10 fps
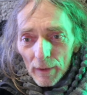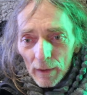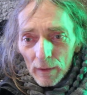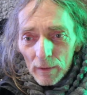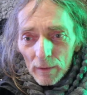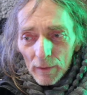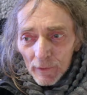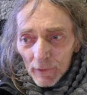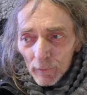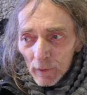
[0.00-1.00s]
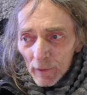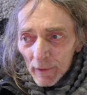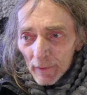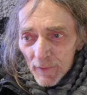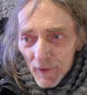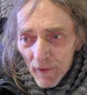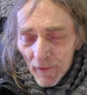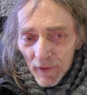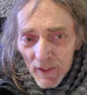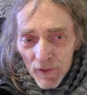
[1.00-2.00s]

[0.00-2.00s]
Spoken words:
Yeah. Another one turning 20.